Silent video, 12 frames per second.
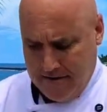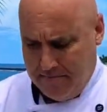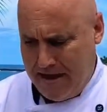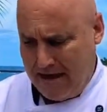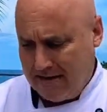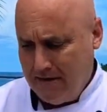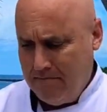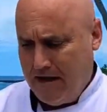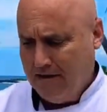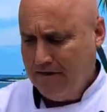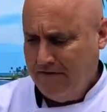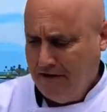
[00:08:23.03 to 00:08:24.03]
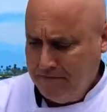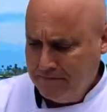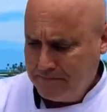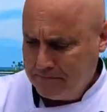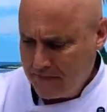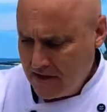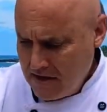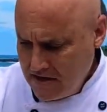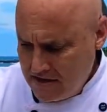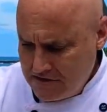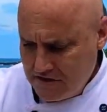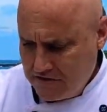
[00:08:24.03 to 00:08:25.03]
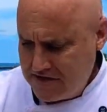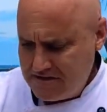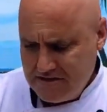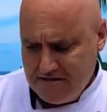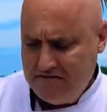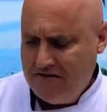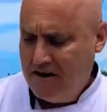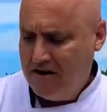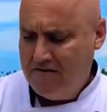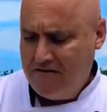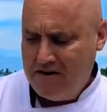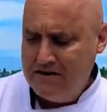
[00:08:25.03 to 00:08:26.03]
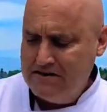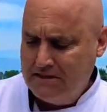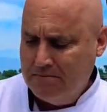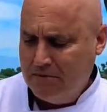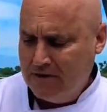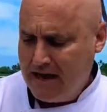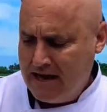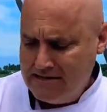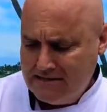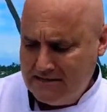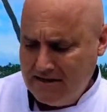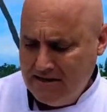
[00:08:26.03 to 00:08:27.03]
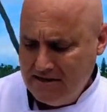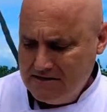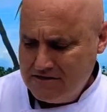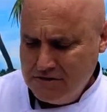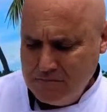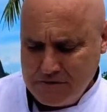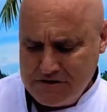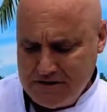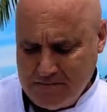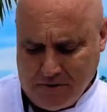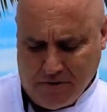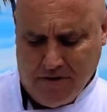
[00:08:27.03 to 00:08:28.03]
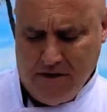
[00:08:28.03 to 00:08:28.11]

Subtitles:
Mac nut baklava. So this is very, very simple, guys. Super simple.